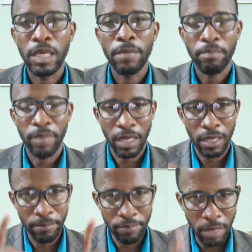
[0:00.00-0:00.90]
But I can
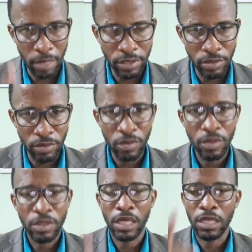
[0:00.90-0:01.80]
promise you
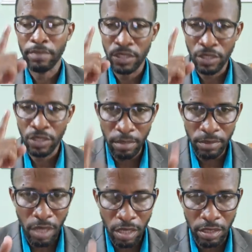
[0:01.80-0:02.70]
that there'll be some
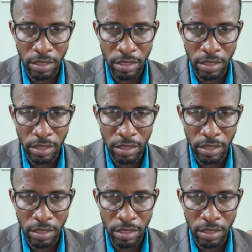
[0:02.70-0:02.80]
donkey,